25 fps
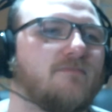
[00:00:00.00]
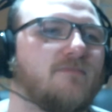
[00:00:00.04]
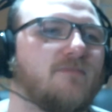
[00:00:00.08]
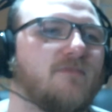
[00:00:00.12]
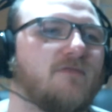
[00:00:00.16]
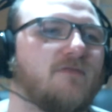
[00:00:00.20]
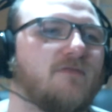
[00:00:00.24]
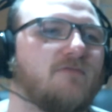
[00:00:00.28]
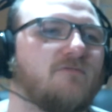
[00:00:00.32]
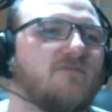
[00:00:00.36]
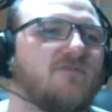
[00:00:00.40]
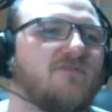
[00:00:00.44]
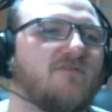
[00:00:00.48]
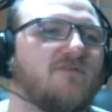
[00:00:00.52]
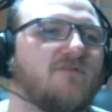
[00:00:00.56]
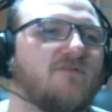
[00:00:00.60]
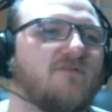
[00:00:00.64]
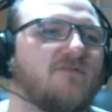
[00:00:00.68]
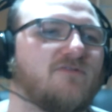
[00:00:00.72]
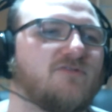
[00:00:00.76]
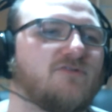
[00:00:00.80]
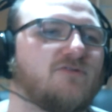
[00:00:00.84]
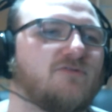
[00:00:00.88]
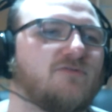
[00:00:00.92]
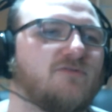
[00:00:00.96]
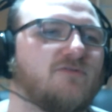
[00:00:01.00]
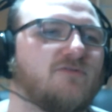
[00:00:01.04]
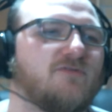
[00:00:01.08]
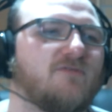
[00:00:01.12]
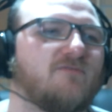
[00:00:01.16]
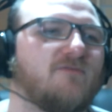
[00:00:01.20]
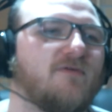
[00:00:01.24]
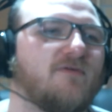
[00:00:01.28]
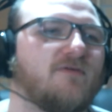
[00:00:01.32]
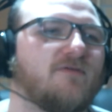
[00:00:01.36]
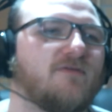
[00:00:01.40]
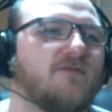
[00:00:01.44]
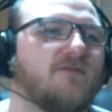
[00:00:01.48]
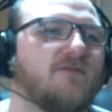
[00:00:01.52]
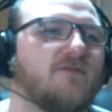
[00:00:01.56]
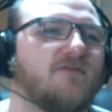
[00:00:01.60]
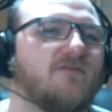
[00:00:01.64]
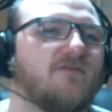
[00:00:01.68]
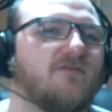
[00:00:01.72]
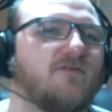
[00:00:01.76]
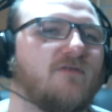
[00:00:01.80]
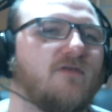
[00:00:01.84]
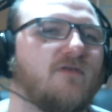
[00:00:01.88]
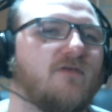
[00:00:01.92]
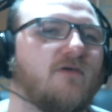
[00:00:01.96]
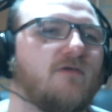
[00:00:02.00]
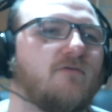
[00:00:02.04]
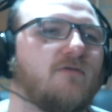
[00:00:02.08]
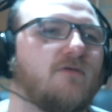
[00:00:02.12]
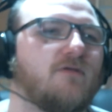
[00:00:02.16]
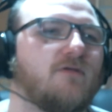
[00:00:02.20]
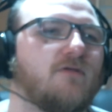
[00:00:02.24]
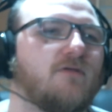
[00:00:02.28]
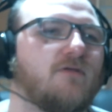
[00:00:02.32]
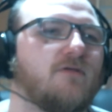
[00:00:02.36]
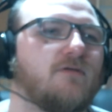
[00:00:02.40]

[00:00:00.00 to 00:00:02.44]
I'm also not sure what the fuck this is going.